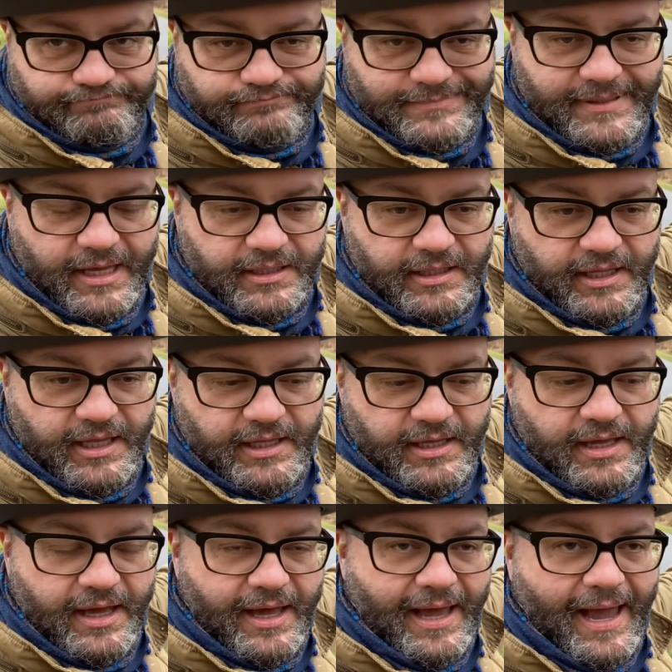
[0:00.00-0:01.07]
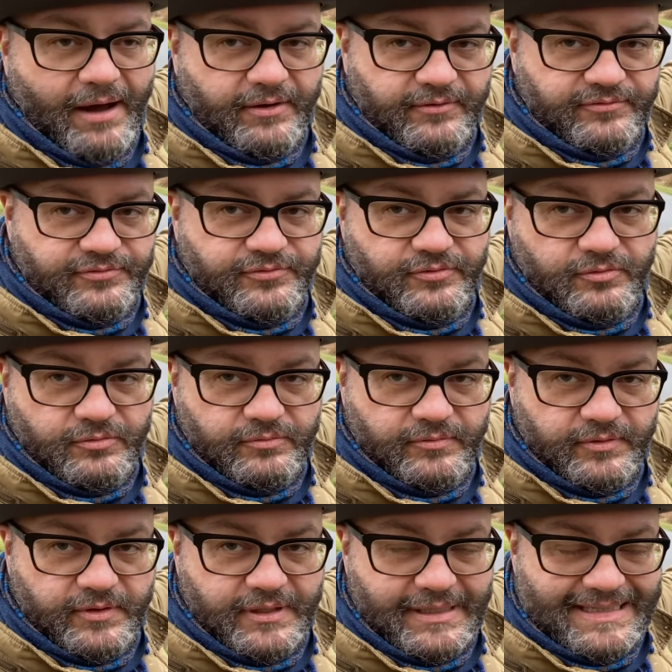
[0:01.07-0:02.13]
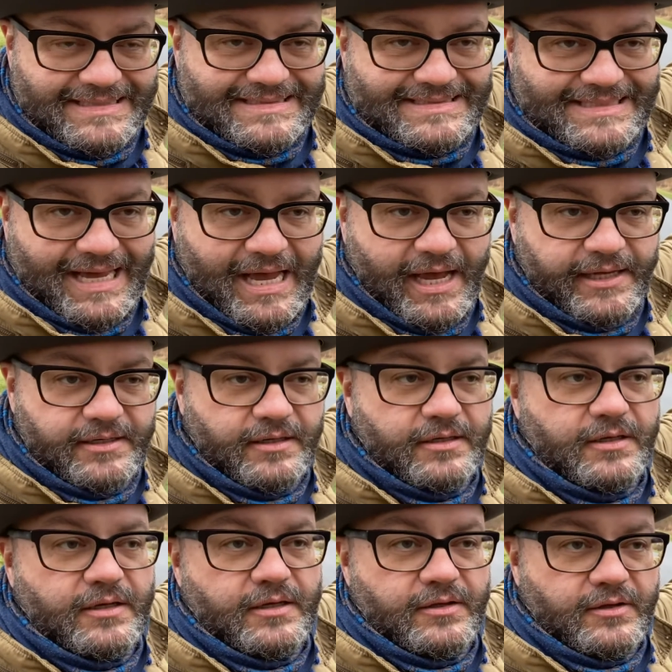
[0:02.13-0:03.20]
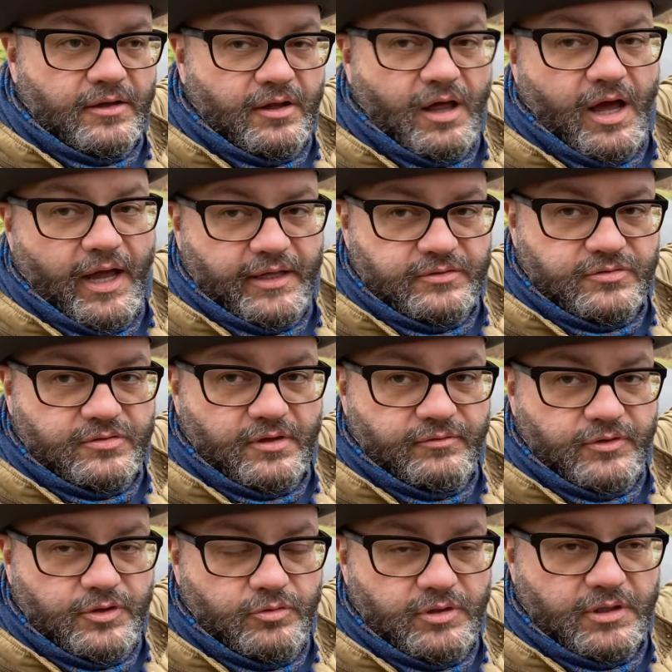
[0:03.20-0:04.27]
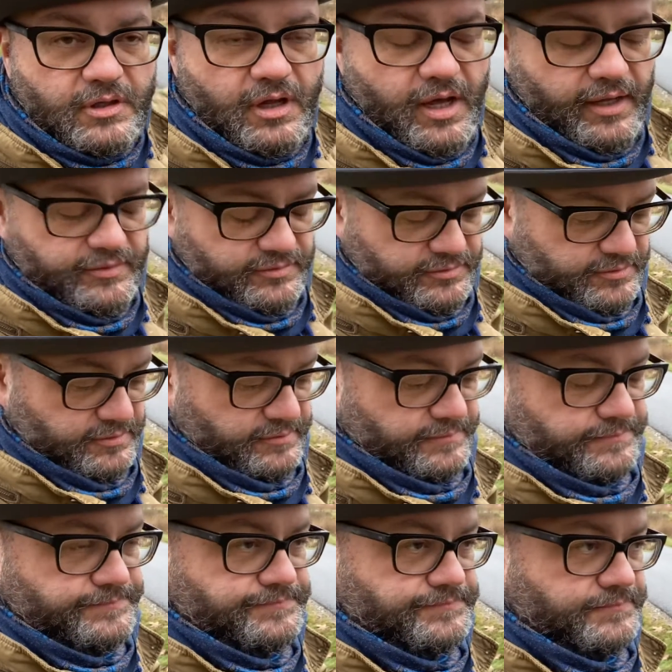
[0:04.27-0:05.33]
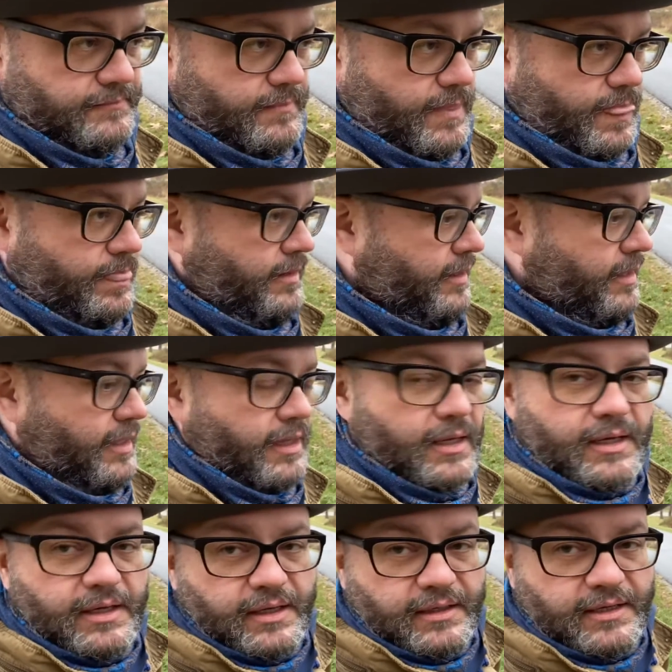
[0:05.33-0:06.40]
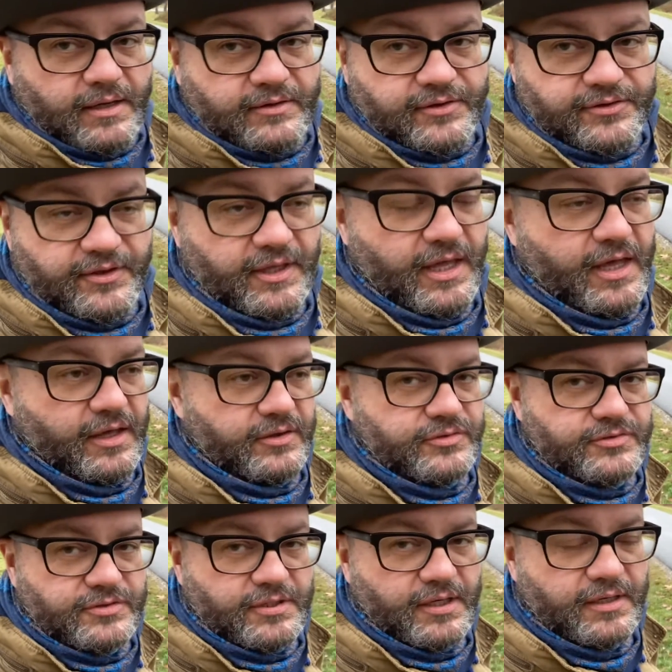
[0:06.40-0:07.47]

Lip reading: get Lee out of inside the lines of the Union lines. Now, the thing is,